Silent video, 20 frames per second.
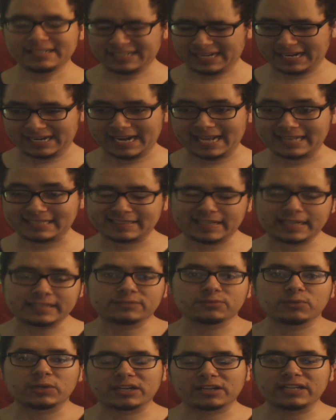And
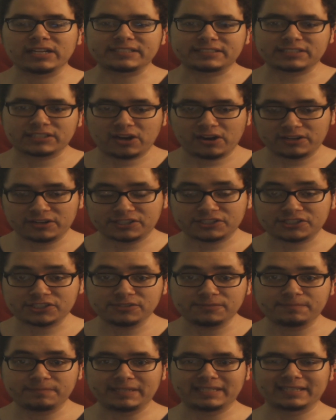that's what a collector card
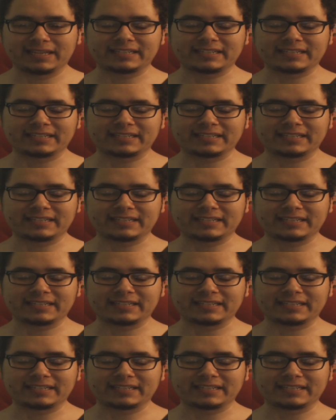should be.